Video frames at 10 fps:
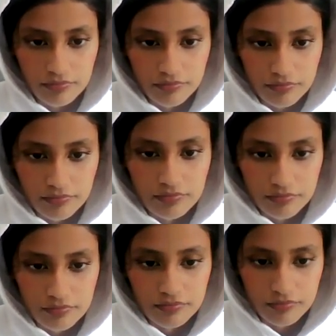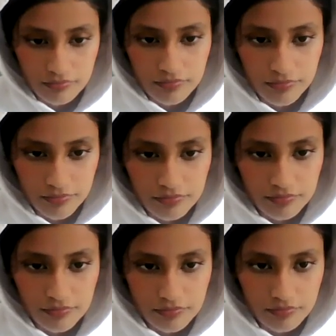
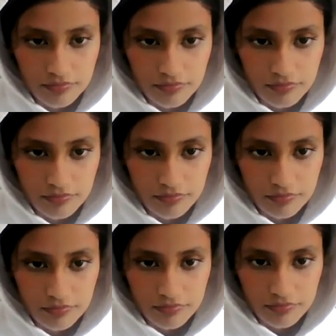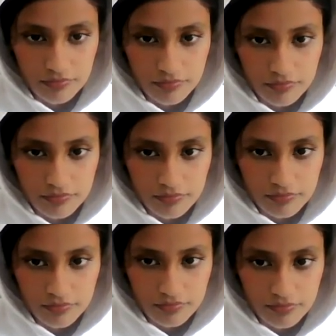
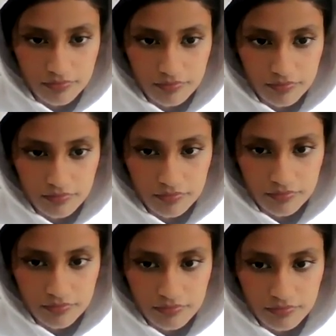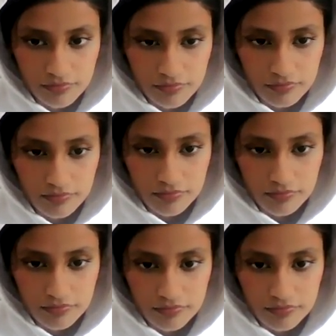[no speech]